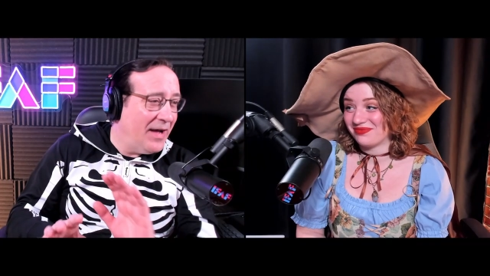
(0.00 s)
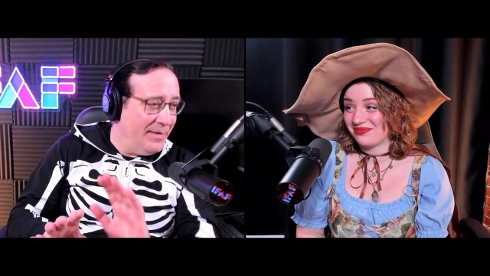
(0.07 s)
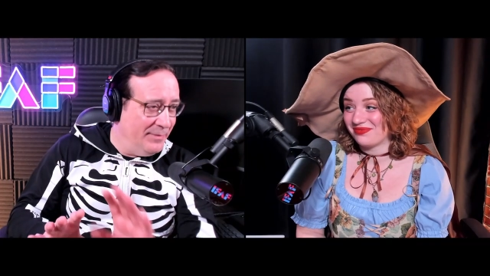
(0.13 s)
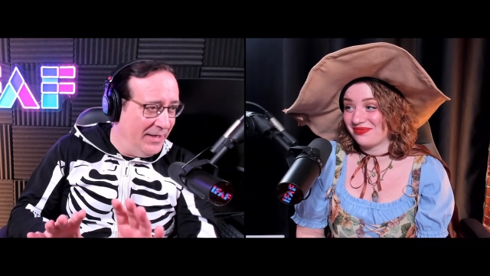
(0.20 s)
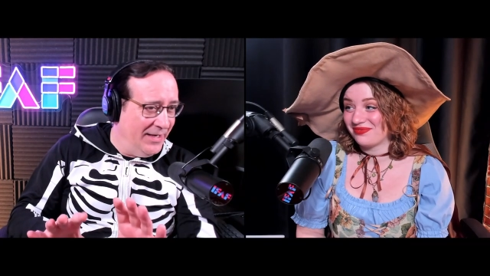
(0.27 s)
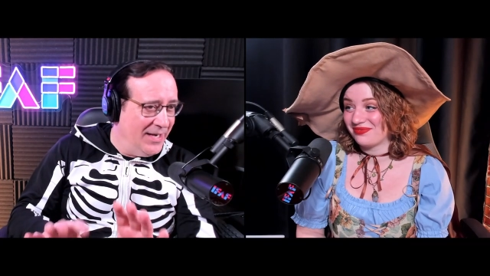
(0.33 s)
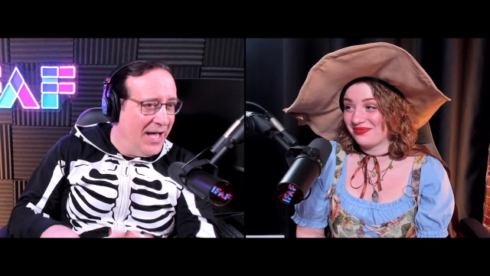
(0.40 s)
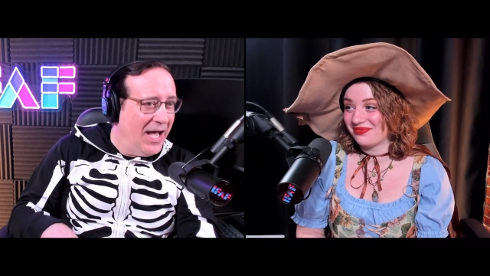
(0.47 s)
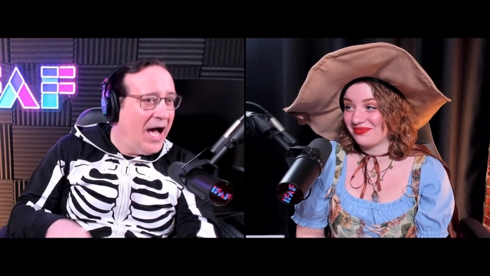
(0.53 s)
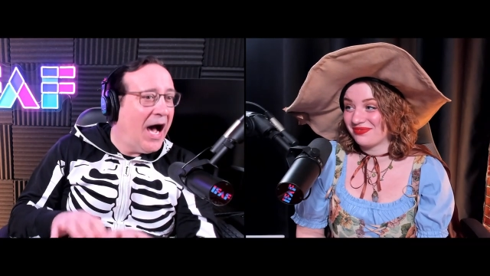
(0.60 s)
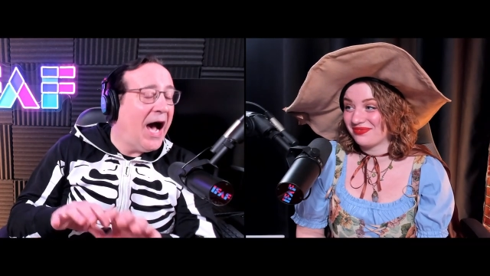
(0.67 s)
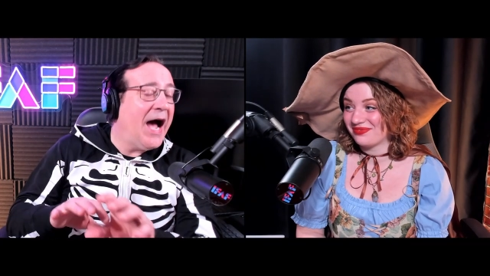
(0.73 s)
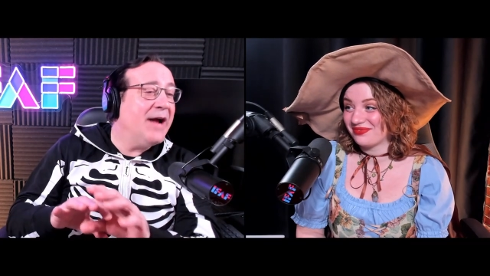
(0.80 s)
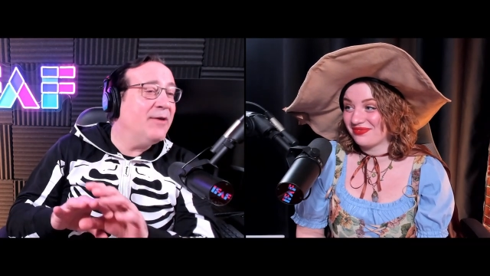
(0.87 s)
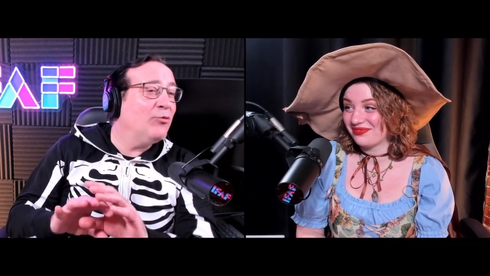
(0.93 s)
Speaker 1: I mean
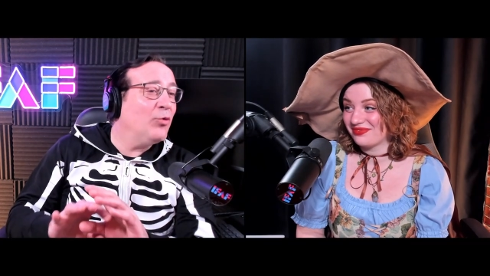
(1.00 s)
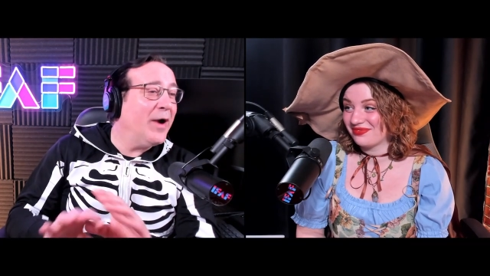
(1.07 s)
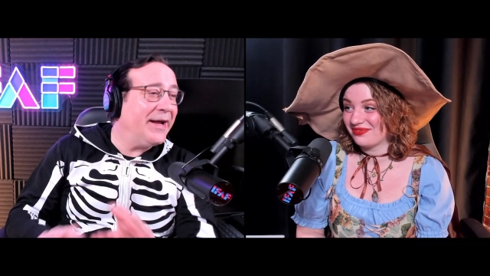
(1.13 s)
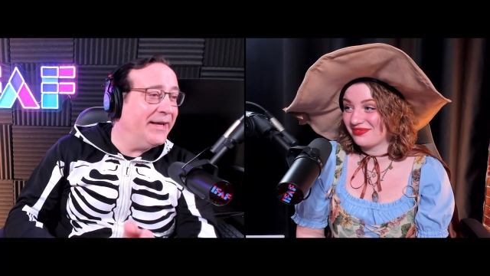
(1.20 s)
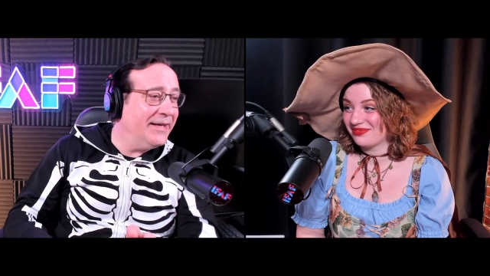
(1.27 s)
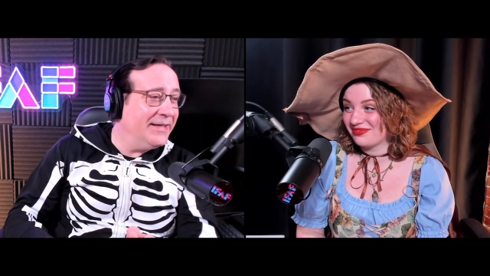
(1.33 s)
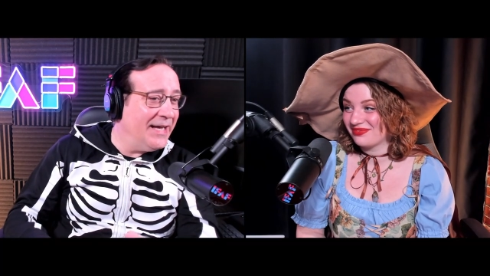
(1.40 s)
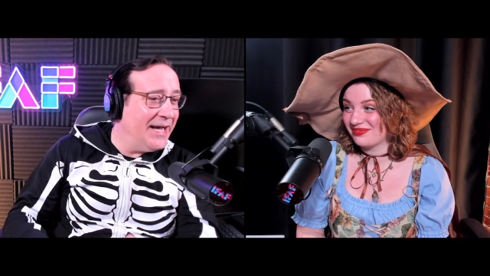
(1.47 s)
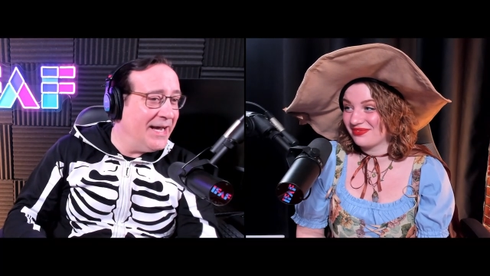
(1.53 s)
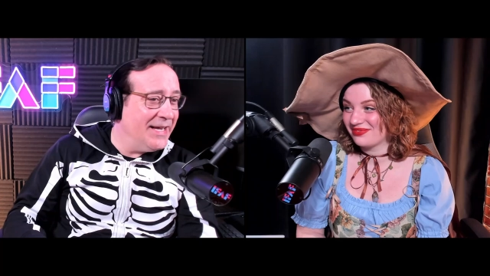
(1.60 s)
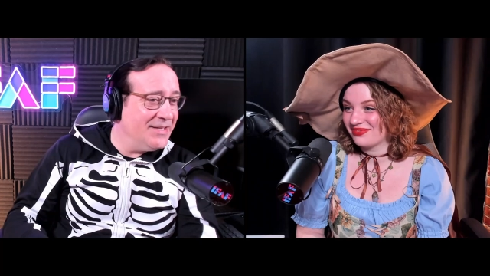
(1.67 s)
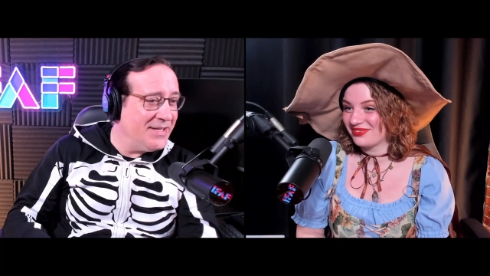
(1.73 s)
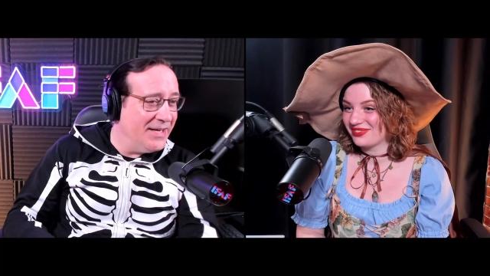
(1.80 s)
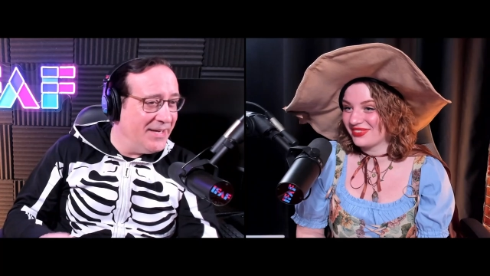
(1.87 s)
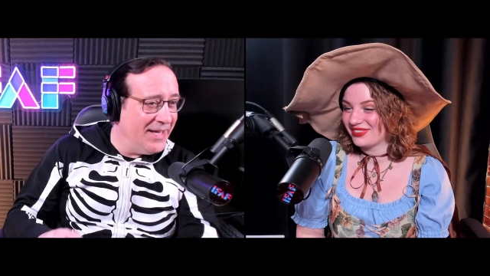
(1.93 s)
I
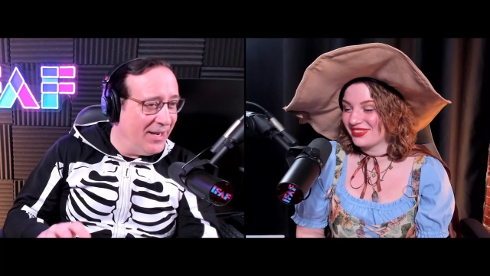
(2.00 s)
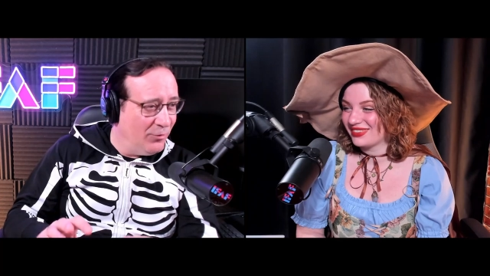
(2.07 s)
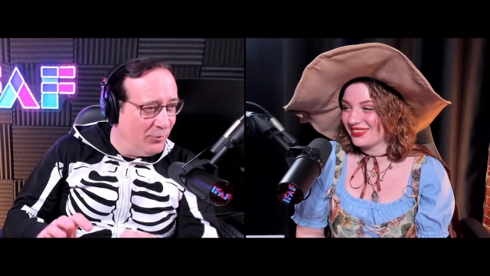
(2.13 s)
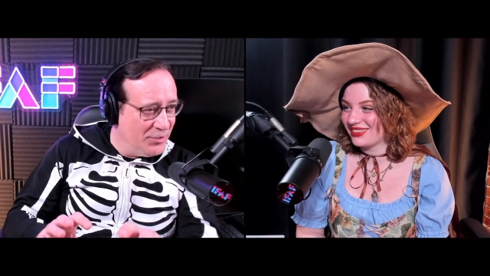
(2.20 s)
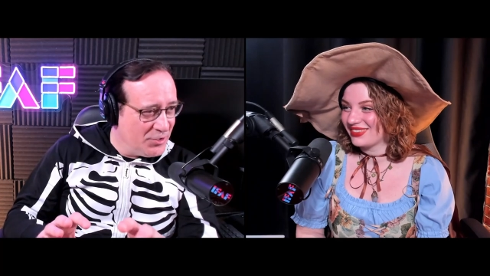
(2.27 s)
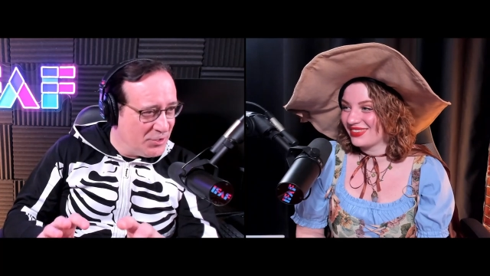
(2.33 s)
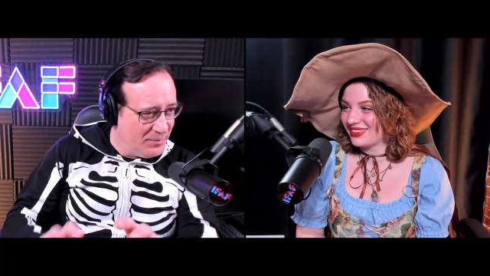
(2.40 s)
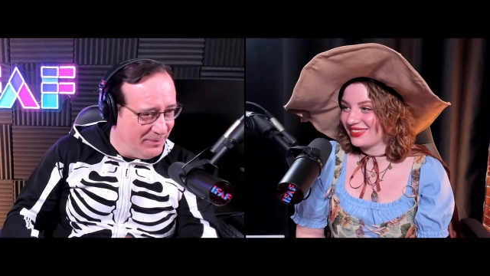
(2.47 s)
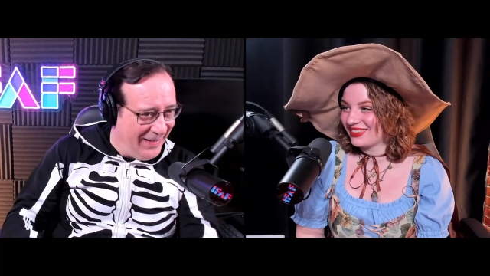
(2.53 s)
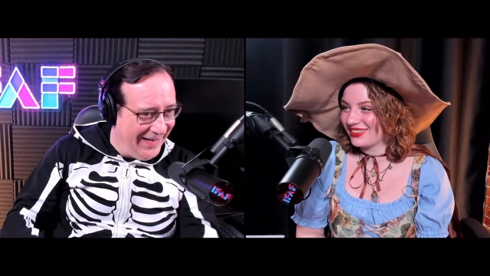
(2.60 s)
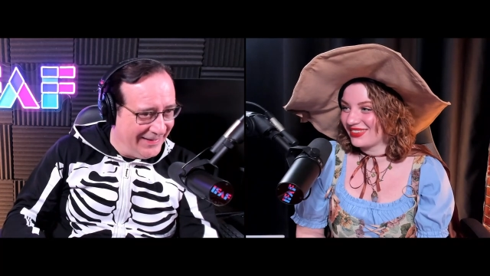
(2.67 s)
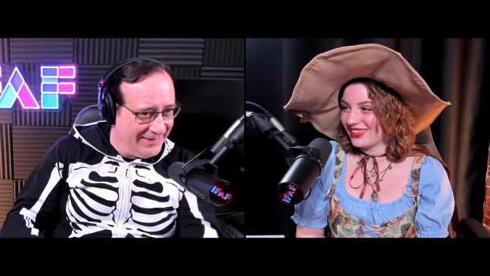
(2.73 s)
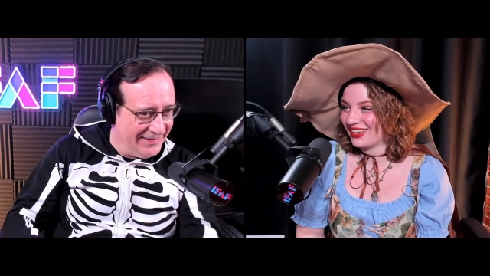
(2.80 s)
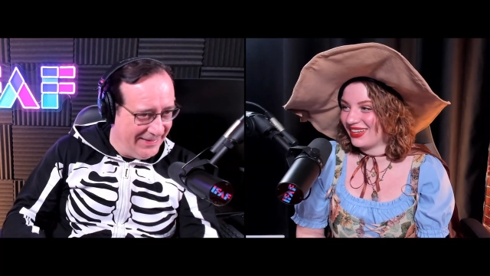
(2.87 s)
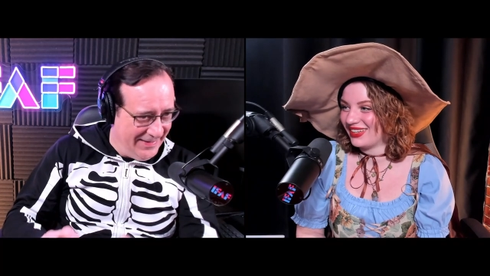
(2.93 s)
recognize and now respect